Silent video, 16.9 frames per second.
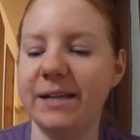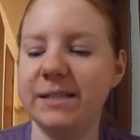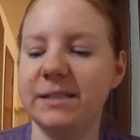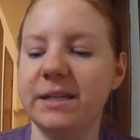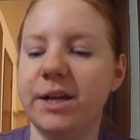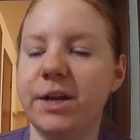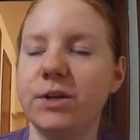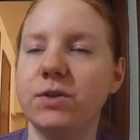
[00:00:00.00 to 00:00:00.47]

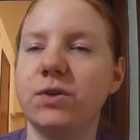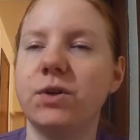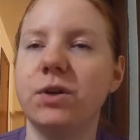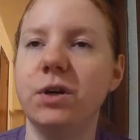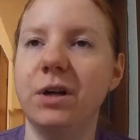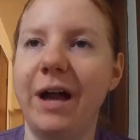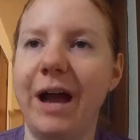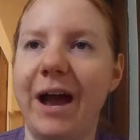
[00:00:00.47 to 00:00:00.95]
to
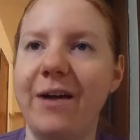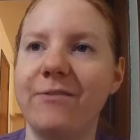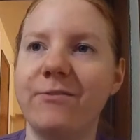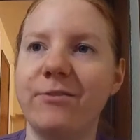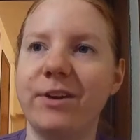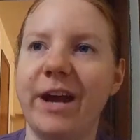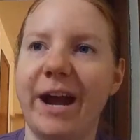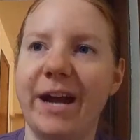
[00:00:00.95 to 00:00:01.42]
control
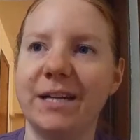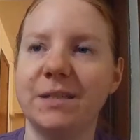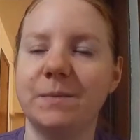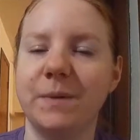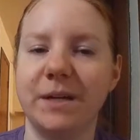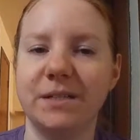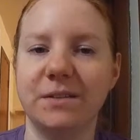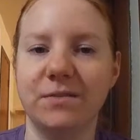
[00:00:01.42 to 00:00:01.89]
every
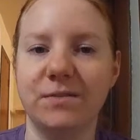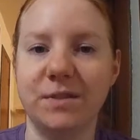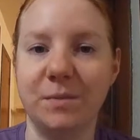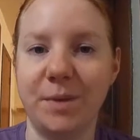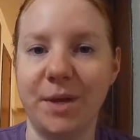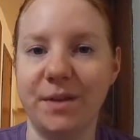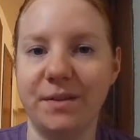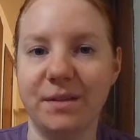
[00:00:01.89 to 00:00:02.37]
aspect of
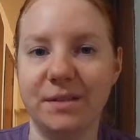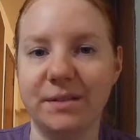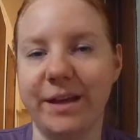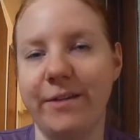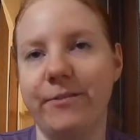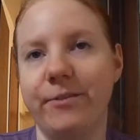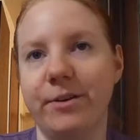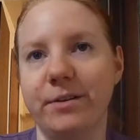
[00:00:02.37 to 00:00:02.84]
Samantha's
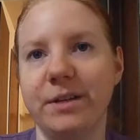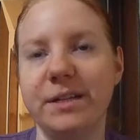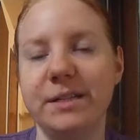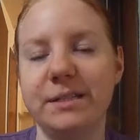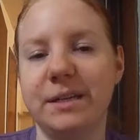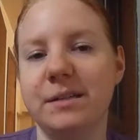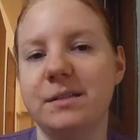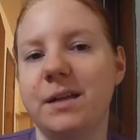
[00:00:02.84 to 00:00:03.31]
life, or at
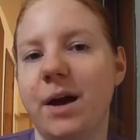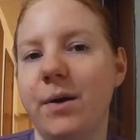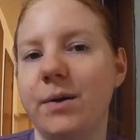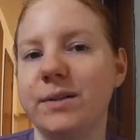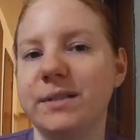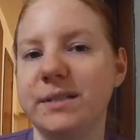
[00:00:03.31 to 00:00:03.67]
least that's how it